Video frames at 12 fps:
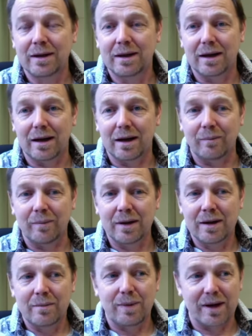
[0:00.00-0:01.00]
um,
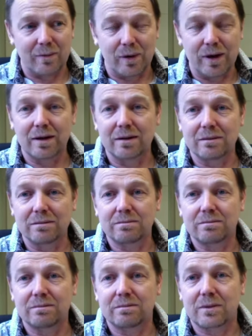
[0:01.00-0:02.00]
but it will
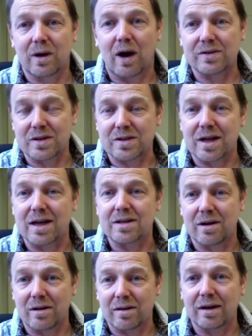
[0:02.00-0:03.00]
cause a change in
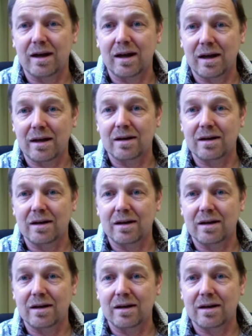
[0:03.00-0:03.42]
our thinking,